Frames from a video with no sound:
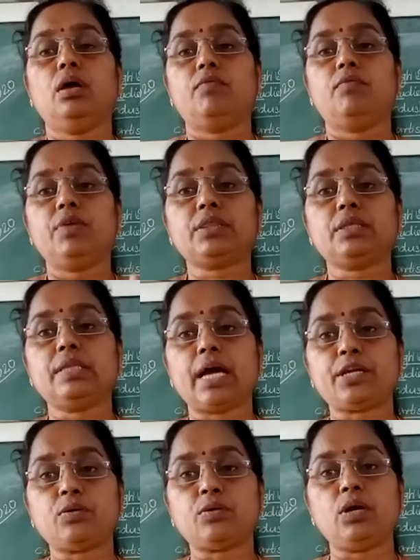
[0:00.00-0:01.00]
With
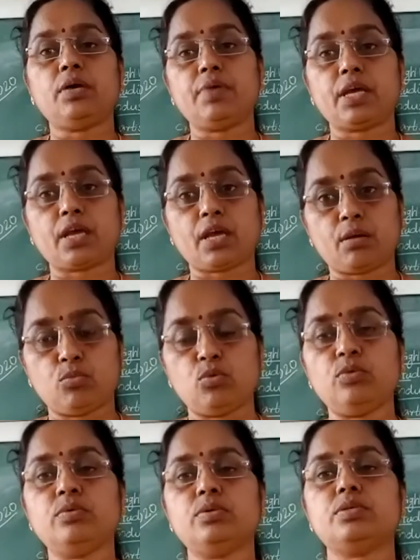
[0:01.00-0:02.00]
that only we can
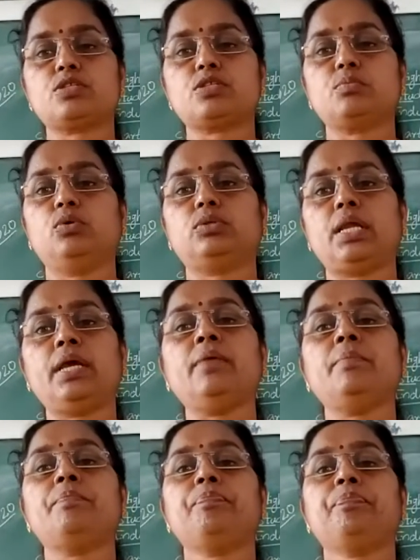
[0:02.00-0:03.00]
move
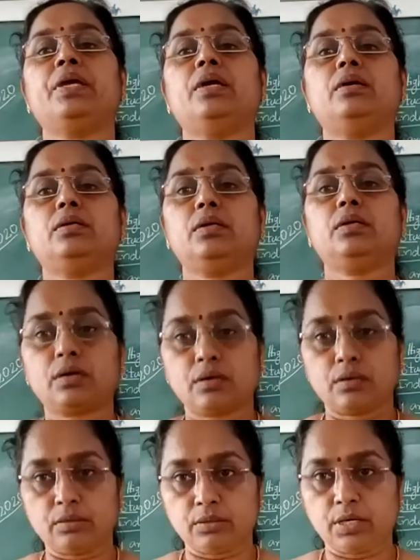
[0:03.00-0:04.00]
smoothly
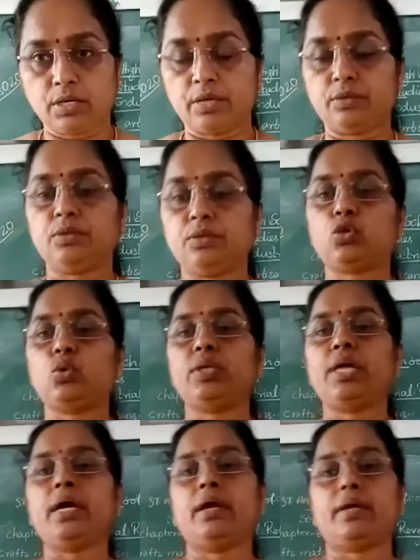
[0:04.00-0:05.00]
through
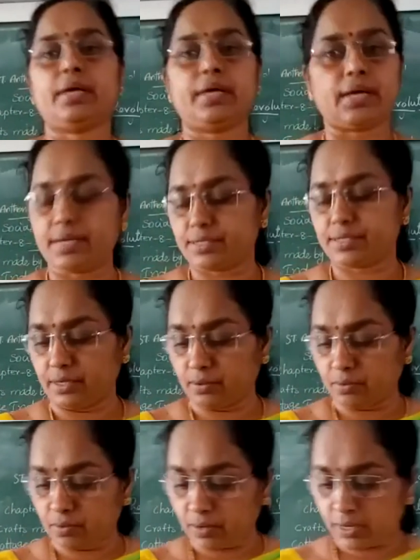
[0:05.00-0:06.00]
the entire lesson.
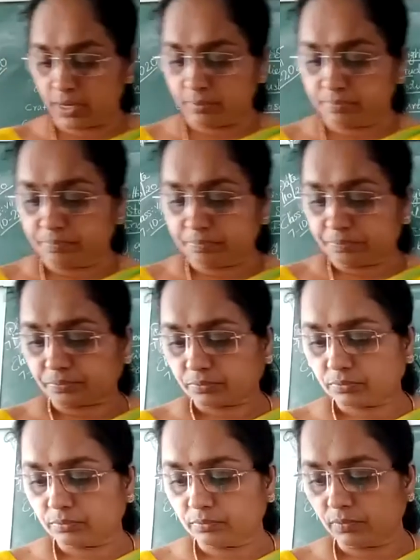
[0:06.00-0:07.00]
Okay.
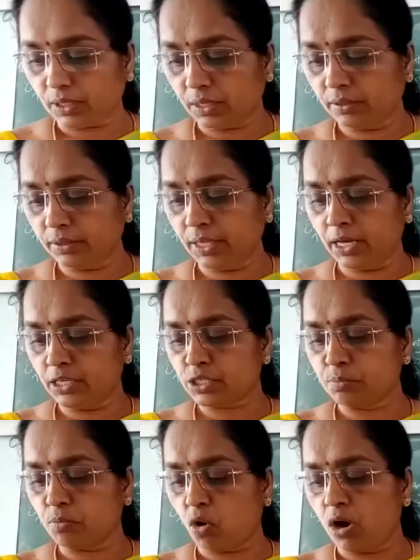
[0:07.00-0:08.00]
Then
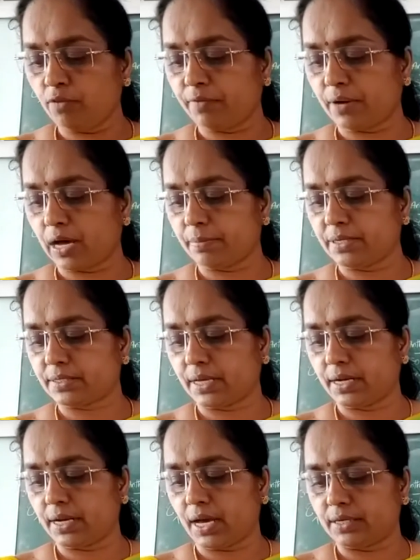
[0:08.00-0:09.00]
small farmers
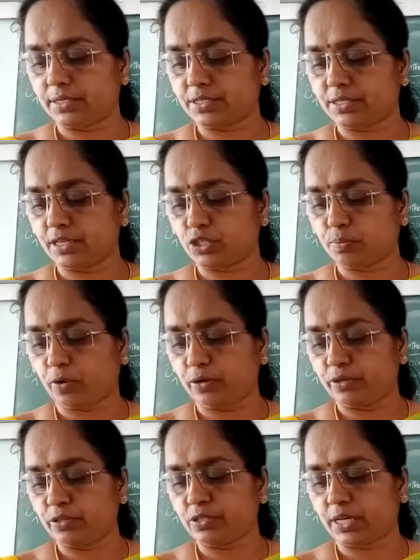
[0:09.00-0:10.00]
and artisans
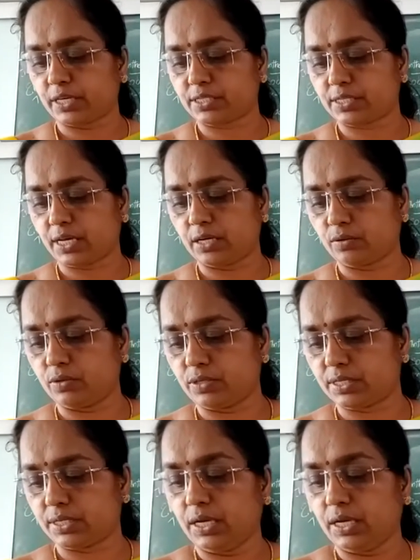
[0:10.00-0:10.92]
produce textile goods.